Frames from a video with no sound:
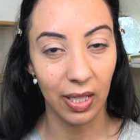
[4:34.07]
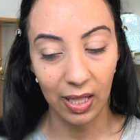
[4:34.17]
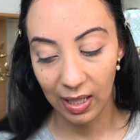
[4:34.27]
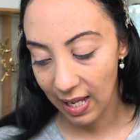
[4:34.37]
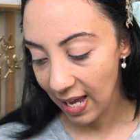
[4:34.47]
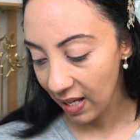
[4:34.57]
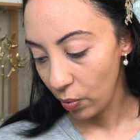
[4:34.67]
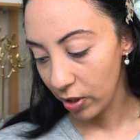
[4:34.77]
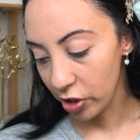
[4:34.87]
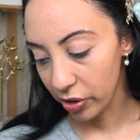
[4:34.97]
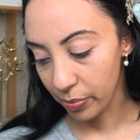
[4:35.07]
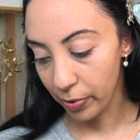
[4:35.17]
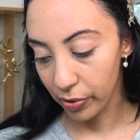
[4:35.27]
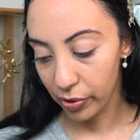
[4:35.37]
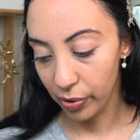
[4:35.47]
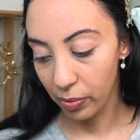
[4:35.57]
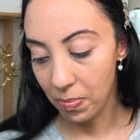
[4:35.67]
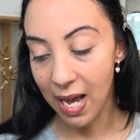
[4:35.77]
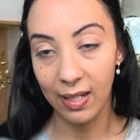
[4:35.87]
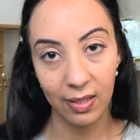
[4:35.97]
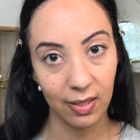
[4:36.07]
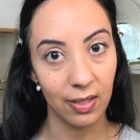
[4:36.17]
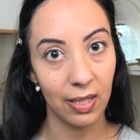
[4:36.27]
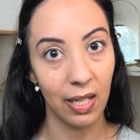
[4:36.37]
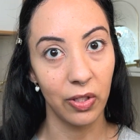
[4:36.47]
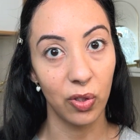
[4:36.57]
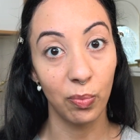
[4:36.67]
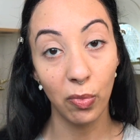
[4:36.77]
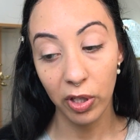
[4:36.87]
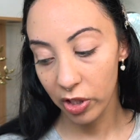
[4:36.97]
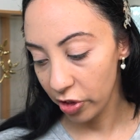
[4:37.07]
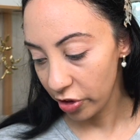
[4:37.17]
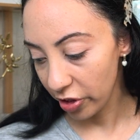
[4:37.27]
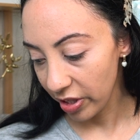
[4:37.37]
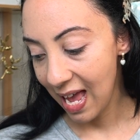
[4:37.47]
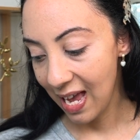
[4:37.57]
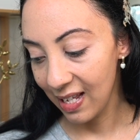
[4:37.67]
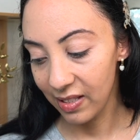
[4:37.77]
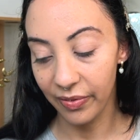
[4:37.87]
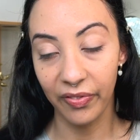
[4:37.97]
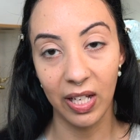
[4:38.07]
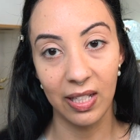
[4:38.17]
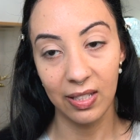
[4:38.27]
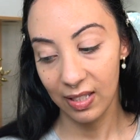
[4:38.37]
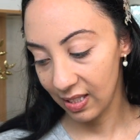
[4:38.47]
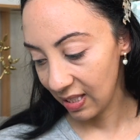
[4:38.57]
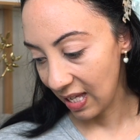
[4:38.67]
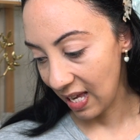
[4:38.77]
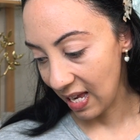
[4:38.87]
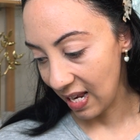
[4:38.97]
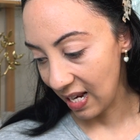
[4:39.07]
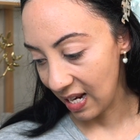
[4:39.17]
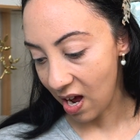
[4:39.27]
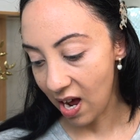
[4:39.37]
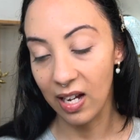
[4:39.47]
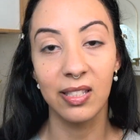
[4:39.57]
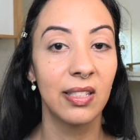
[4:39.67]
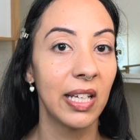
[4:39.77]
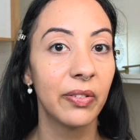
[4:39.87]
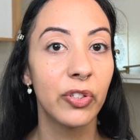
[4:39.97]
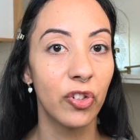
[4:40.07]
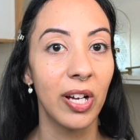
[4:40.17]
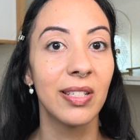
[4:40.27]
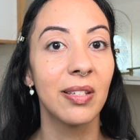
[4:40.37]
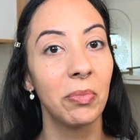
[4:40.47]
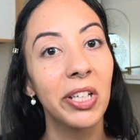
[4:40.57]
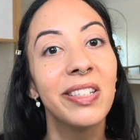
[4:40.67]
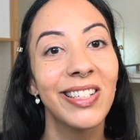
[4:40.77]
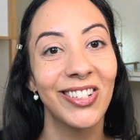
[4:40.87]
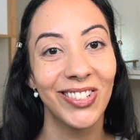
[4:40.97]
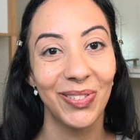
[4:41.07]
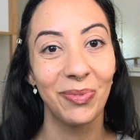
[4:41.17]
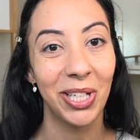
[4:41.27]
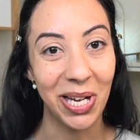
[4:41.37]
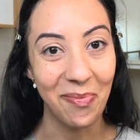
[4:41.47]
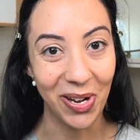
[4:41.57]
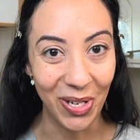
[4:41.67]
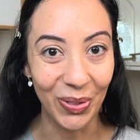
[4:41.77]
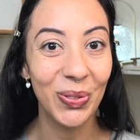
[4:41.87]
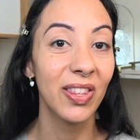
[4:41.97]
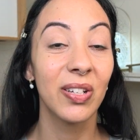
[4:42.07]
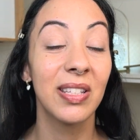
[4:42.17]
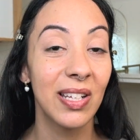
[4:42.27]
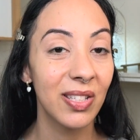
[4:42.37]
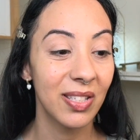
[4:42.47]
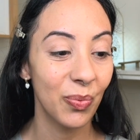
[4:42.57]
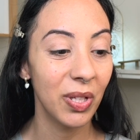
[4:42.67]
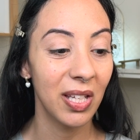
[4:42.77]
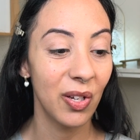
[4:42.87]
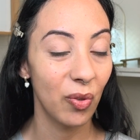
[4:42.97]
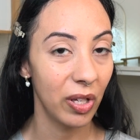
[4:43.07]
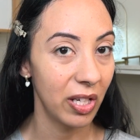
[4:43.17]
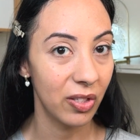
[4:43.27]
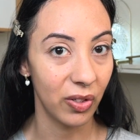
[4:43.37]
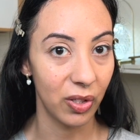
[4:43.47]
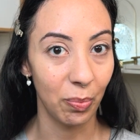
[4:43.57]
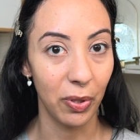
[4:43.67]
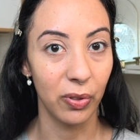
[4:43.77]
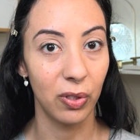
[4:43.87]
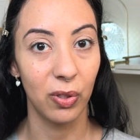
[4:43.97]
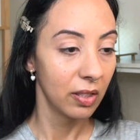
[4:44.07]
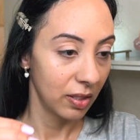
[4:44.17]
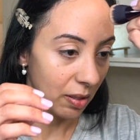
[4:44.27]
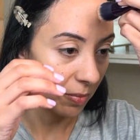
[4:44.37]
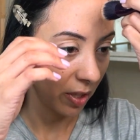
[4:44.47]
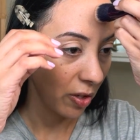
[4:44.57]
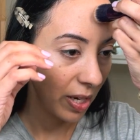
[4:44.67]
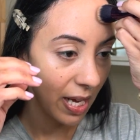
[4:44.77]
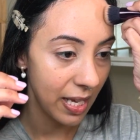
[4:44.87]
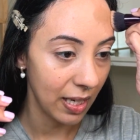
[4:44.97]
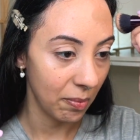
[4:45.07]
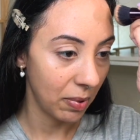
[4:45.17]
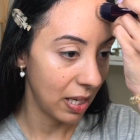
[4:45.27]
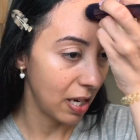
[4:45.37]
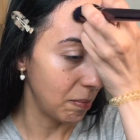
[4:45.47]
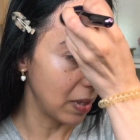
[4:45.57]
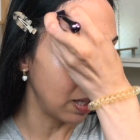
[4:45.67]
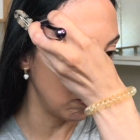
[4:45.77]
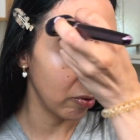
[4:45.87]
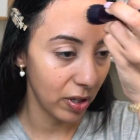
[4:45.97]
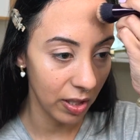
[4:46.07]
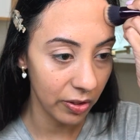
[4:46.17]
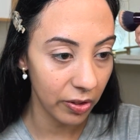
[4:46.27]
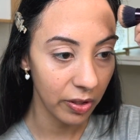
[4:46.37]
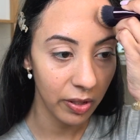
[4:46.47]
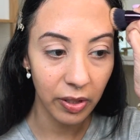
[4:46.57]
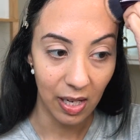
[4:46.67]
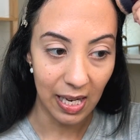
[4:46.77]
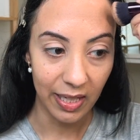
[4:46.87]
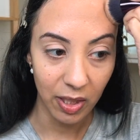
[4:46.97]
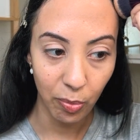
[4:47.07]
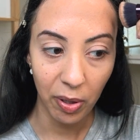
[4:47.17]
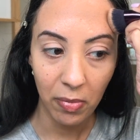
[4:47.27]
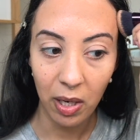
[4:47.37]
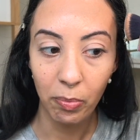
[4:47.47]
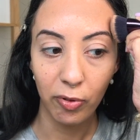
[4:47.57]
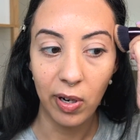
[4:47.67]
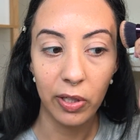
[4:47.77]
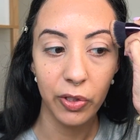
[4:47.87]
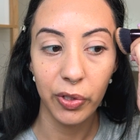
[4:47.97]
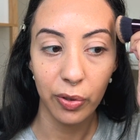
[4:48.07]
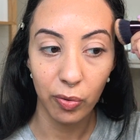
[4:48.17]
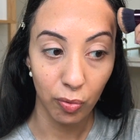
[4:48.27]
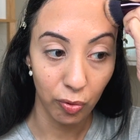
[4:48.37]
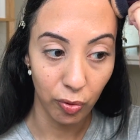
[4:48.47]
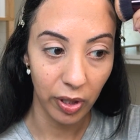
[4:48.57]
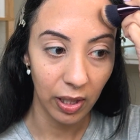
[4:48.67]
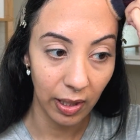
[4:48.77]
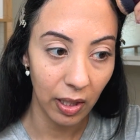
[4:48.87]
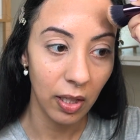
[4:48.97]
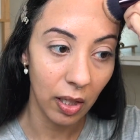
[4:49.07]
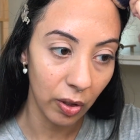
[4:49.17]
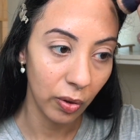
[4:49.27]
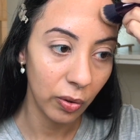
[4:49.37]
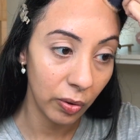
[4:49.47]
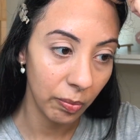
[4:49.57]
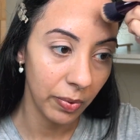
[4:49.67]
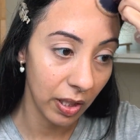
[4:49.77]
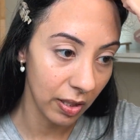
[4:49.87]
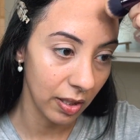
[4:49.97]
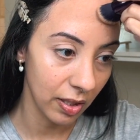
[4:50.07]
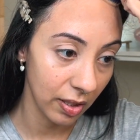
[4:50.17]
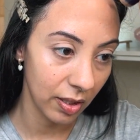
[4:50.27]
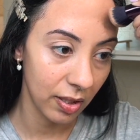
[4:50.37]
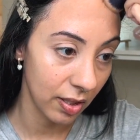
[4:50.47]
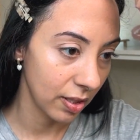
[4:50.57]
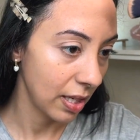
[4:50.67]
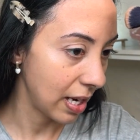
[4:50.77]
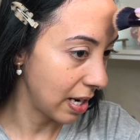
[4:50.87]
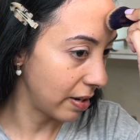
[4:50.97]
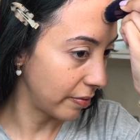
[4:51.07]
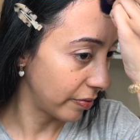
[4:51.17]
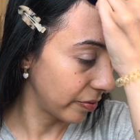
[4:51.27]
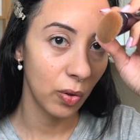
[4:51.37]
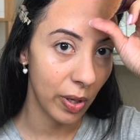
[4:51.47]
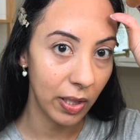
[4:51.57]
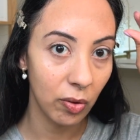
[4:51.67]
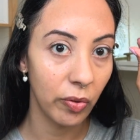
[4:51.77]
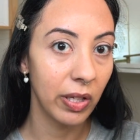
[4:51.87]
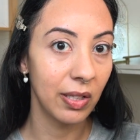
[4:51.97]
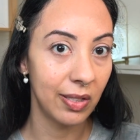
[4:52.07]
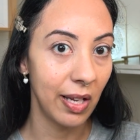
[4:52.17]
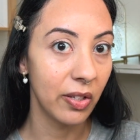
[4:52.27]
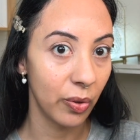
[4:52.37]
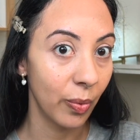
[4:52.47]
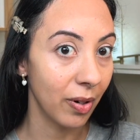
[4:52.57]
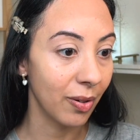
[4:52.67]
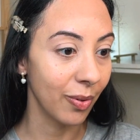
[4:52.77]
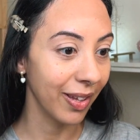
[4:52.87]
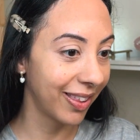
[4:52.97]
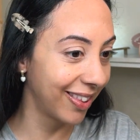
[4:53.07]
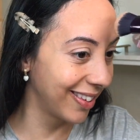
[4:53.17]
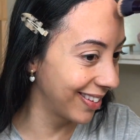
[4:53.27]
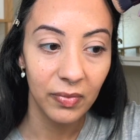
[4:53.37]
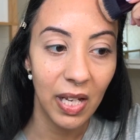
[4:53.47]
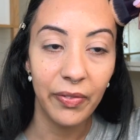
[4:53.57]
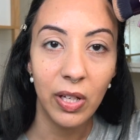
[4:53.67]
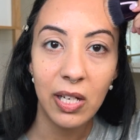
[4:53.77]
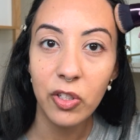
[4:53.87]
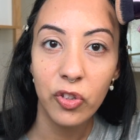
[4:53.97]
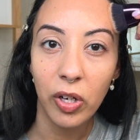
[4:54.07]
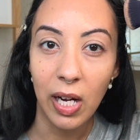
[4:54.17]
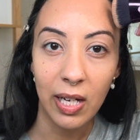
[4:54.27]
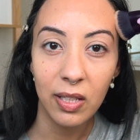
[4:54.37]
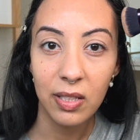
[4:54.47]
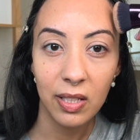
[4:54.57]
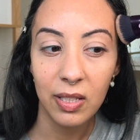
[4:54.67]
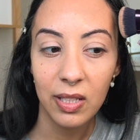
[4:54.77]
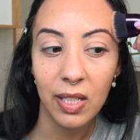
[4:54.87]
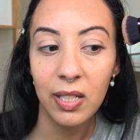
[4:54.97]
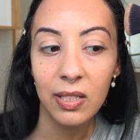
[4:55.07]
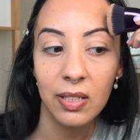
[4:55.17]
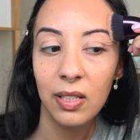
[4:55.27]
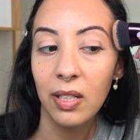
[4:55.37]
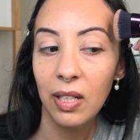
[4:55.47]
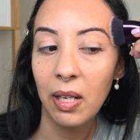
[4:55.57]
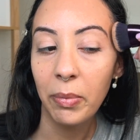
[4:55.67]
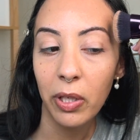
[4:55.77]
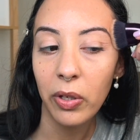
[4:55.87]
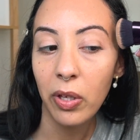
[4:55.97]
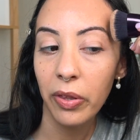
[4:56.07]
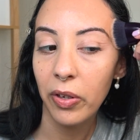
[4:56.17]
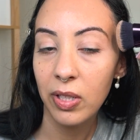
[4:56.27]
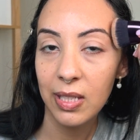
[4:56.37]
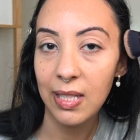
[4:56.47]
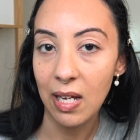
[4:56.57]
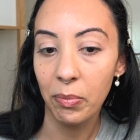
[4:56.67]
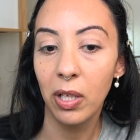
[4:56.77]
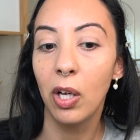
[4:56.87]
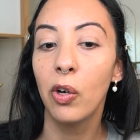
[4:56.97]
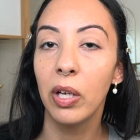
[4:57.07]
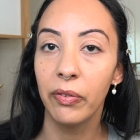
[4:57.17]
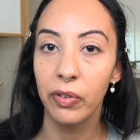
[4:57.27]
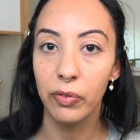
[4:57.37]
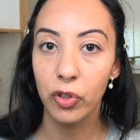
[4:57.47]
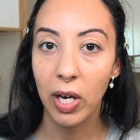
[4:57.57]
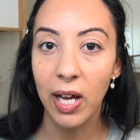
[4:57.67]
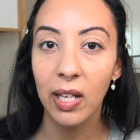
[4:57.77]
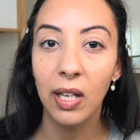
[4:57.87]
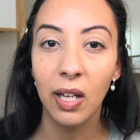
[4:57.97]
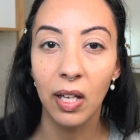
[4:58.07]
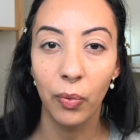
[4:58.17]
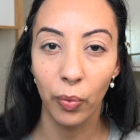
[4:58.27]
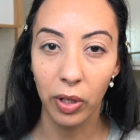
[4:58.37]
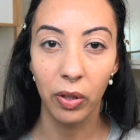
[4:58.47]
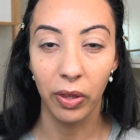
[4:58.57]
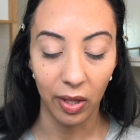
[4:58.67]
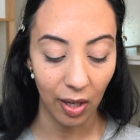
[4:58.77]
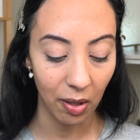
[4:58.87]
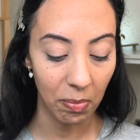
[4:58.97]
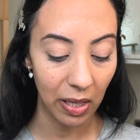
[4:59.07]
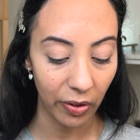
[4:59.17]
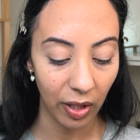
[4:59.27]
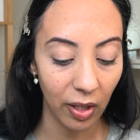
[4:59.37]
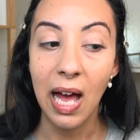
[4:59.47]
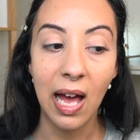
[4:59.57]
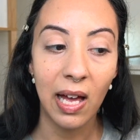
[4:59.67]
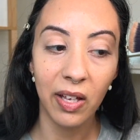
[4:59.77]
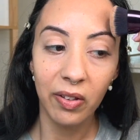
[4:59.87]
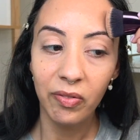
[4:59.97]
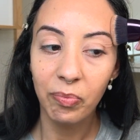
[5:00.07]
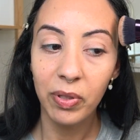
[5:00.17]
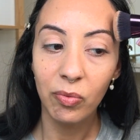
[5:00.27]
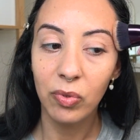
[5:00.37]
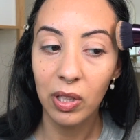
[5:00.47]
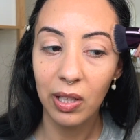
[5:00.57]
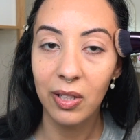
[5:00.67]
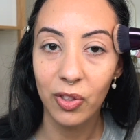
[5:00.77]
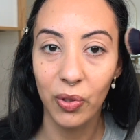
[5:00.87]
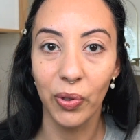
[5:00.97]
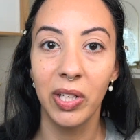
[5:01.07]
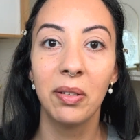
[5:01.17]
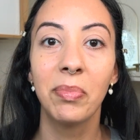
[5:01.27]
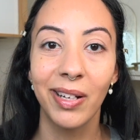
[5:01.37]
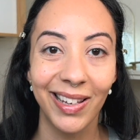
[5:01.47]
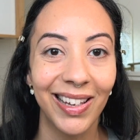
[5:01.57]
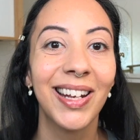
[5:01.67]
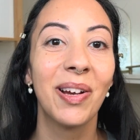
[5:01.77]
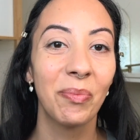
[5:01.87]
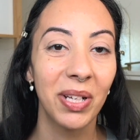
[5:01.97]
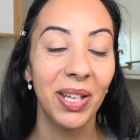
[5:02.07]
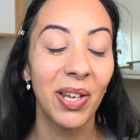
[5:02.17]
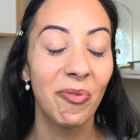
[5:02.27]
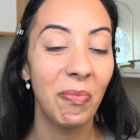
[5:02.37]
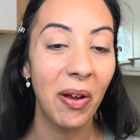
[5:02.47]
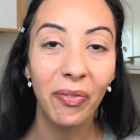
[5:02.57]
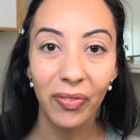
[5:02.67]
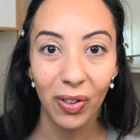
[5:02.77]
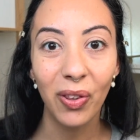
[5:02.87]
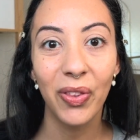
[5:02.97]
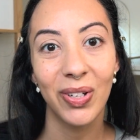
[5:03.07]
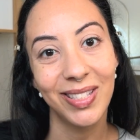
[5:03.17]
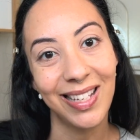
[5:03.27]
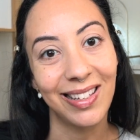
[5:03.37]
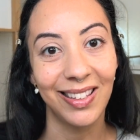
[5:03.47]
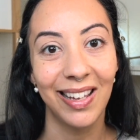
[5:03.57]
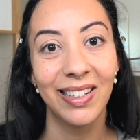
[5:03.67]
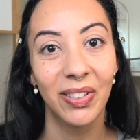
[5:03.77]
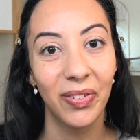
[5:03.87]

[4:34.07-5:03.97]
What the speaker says: clay, which are supposed to balance the skin's moisture and defend skin oxidative stress. I'm looking down because I'm looking at my notes. But that's what the ingredients are supposed to do. So I'm gonna go ahead and apply my bronzer. I like to bring my bronzer really low because I have quite the real estate to work with. Have you guys tried the skin tint? Let me know your thoughts down below if you've tried it and what you think about it. I've been really enjoying it, but again, I'm gonna give my full thoughts at the end of